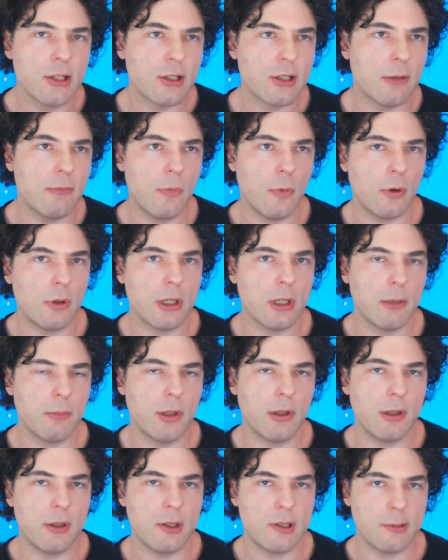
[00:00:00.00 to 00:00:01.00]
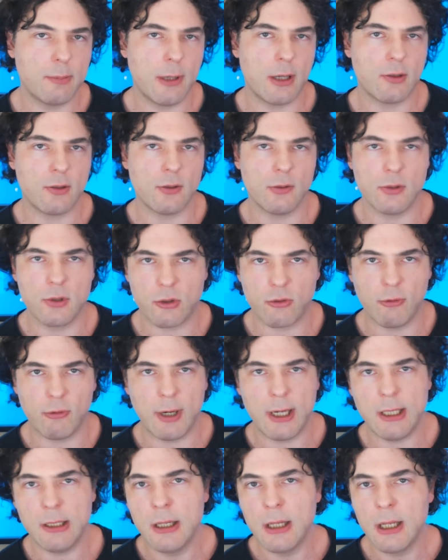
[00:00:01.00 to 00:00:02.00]
I'm not going to put those specs on
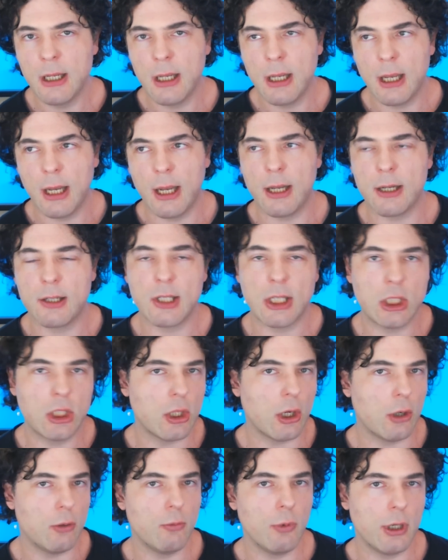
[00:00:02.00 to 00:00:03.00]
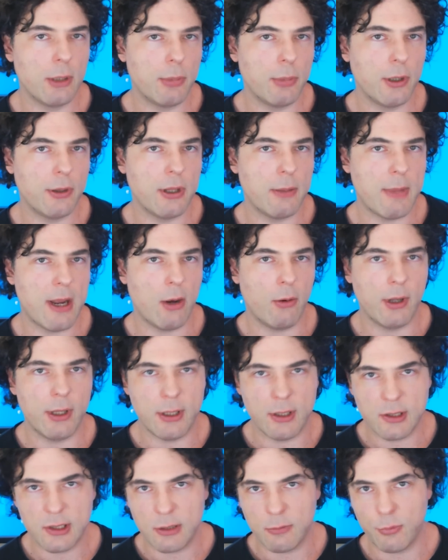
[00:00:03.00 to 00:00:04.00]
screen because uh, I don't want to put them out
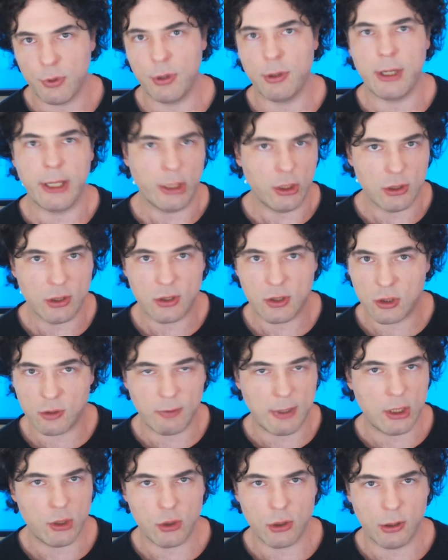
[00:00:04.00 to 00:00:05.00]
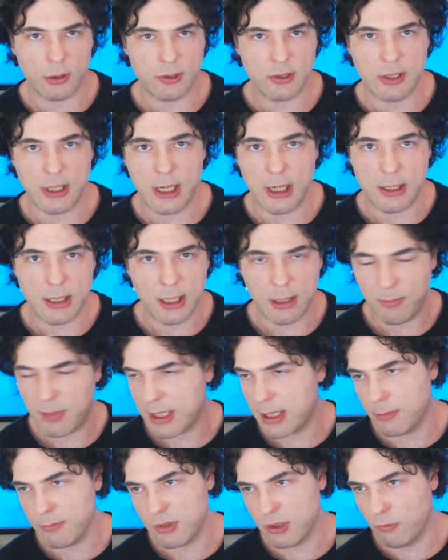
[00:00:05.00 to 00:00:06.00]
and then someone like just screenshots it and then it
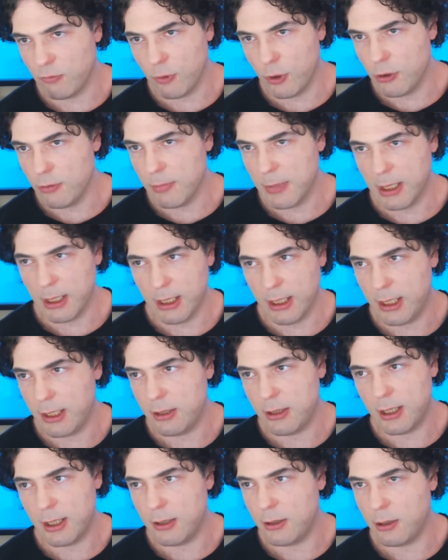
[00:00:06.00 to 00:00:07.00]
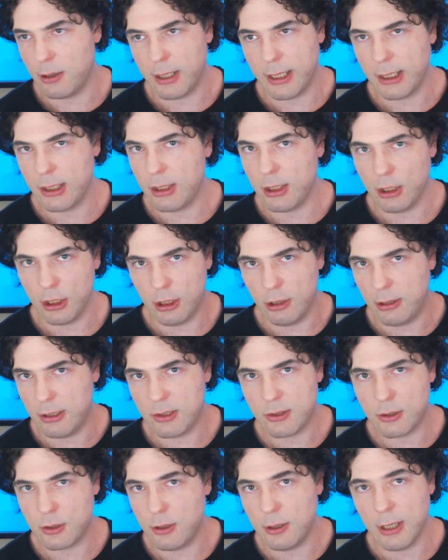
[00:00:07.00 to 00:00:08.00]
becomes a rumor and then like, you know,
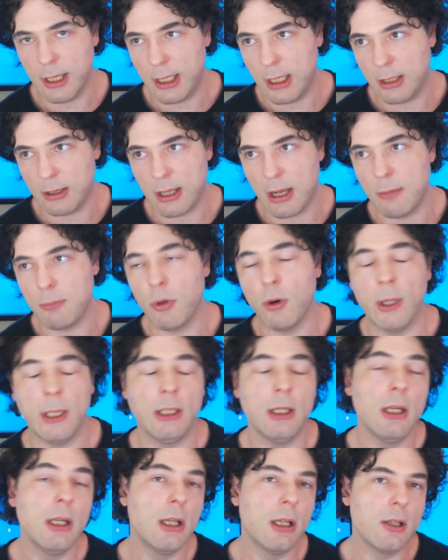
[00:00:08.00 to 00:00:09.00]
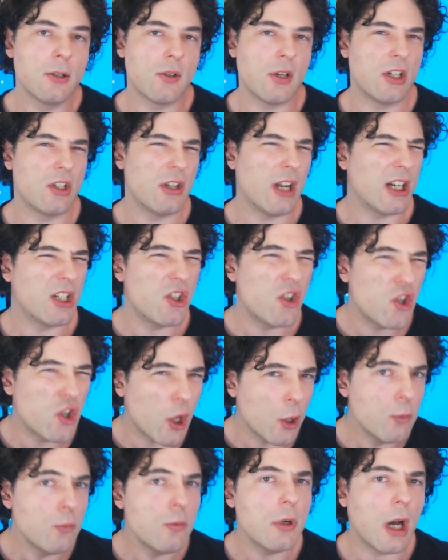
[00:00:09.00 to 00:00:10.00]
it's too late at that point. So I, I
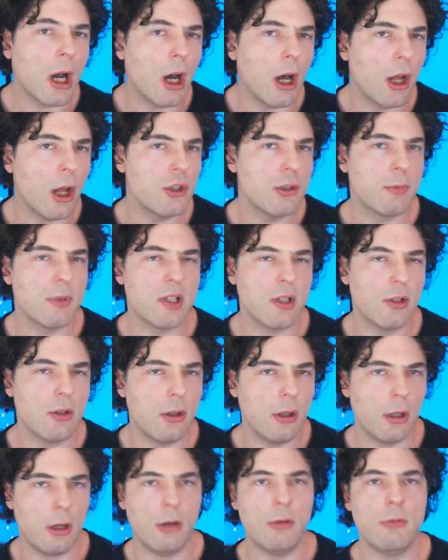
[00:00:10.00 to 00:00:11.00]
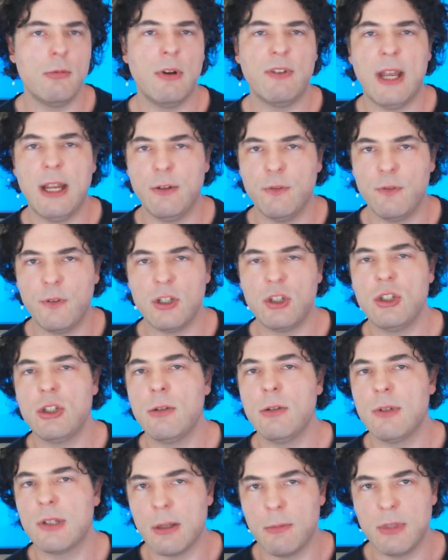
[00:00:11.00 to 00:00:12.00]
don't 100% know whether
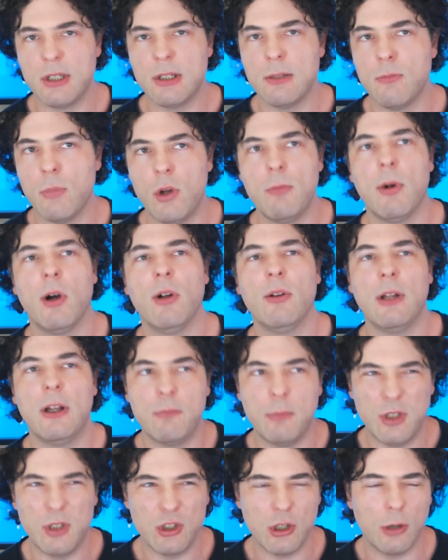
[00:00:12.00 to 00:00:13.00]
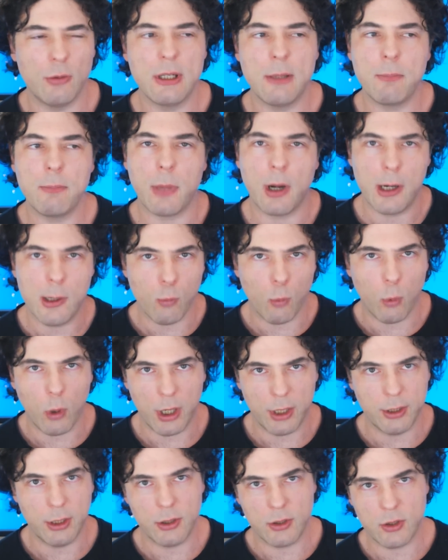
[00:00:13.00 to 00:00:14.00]
N32 is coming to mobile. I've been told it by
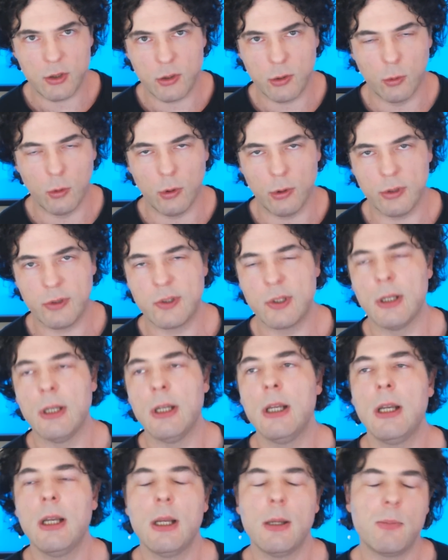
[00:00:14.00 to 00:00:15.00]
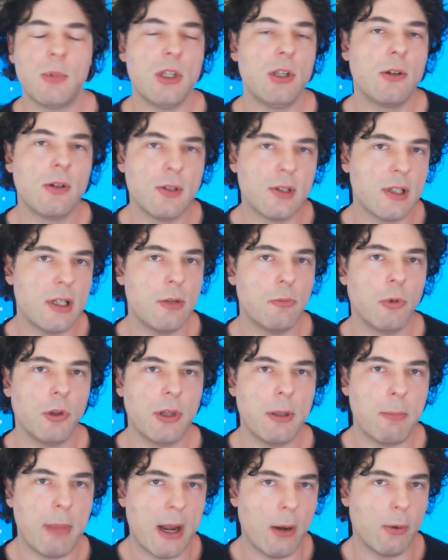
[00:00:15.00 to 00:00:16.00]
one source, but you can see what
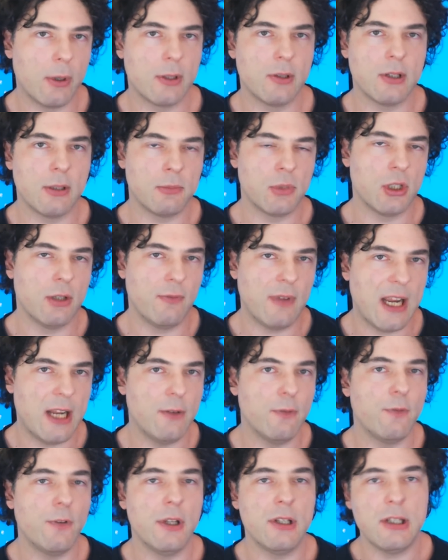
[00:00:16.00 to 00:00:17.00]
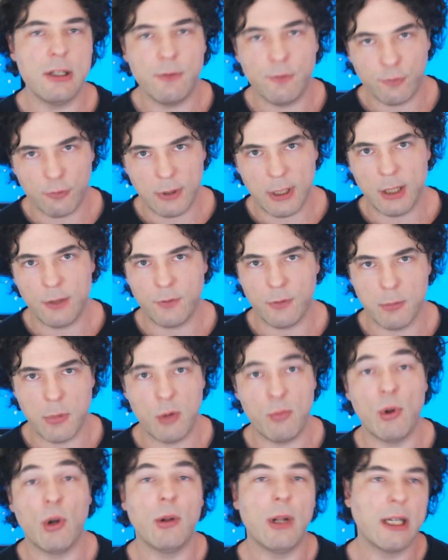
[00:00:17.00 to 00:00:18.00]
the power consumption of N33 is for
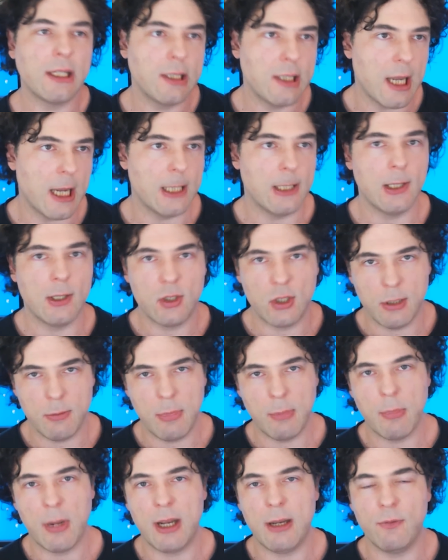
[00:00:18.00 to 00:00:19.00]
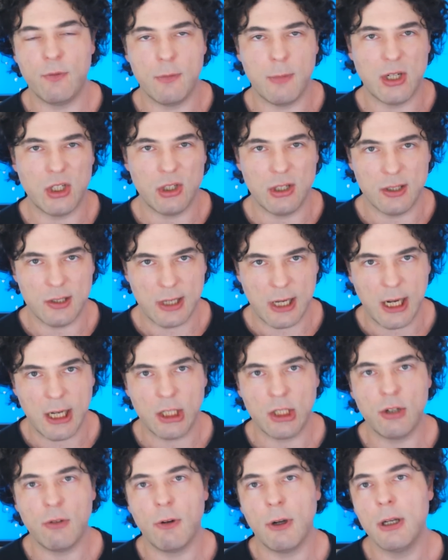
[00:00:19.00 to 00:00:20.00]
mobile. Again, assuming my information is
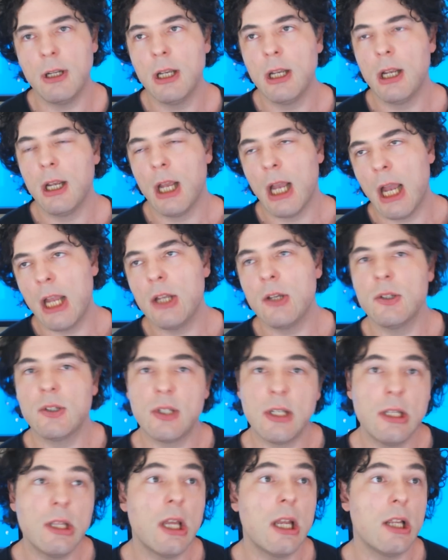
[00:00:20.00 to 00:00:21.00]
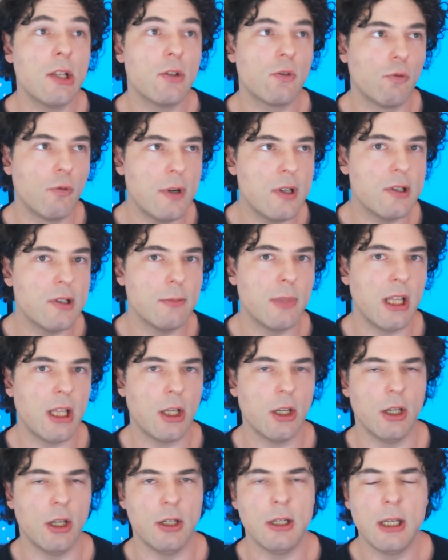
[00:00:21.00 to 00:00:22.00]
accurate, and you can see that it's reasonably
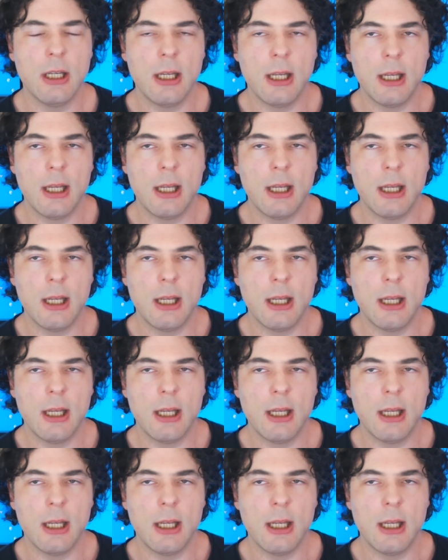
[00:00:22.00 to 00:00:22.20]
good.